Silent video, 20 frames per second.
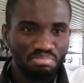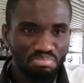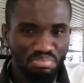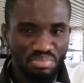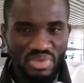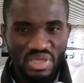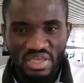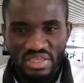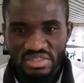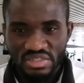
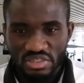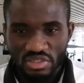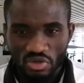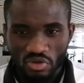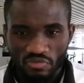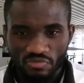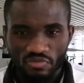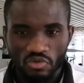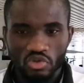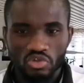Maize
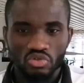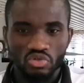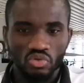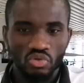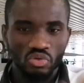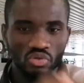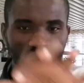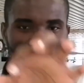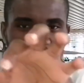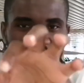first
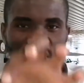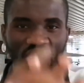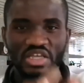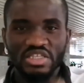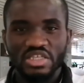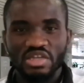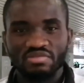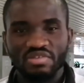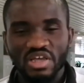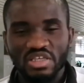row,
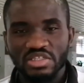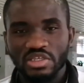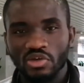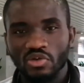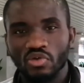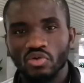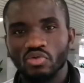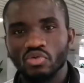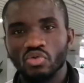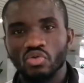cassava
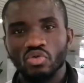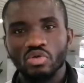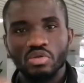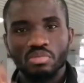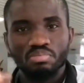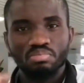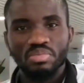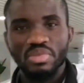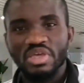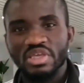second row,
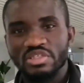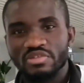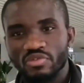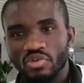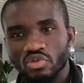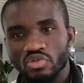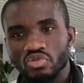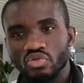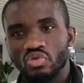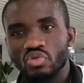maize
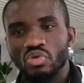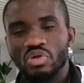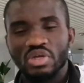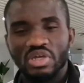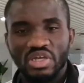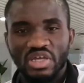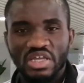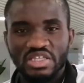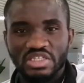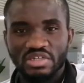first row,
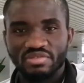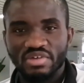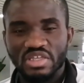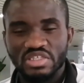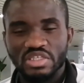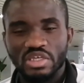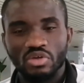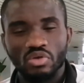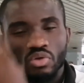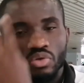cassava
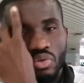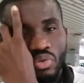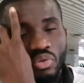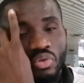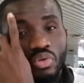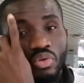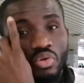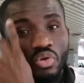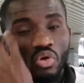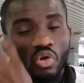second row.
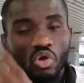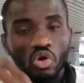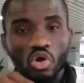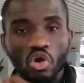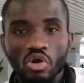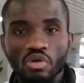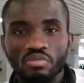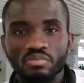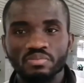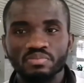
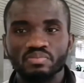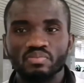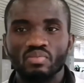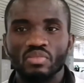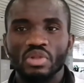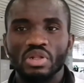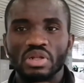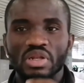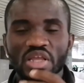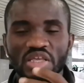Or
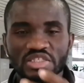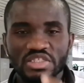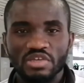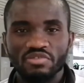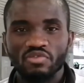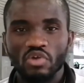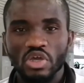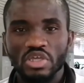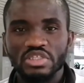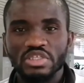let's say,
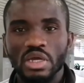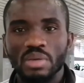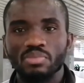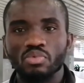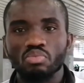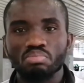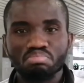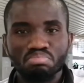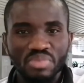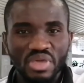for
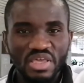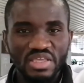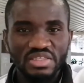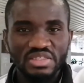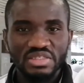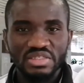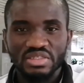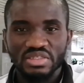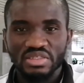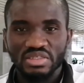example,
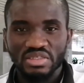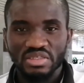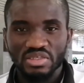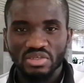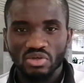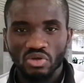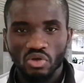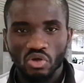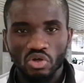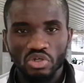maize
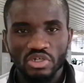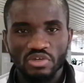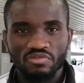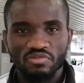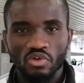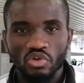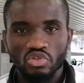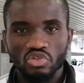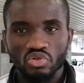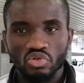on the
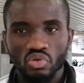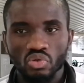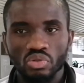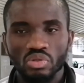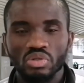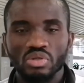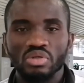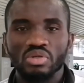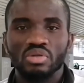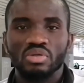first row,
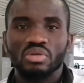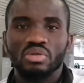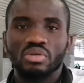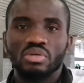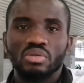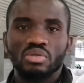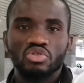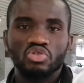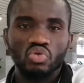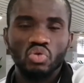
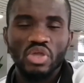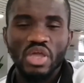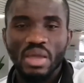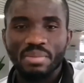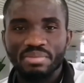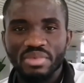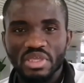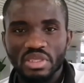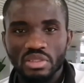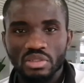
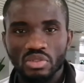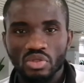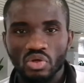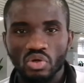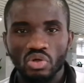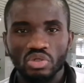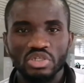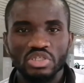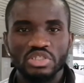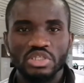soybean
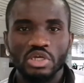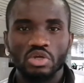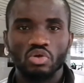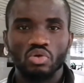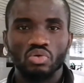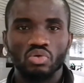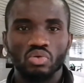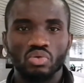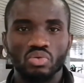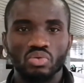on the second
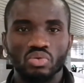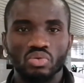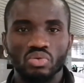row.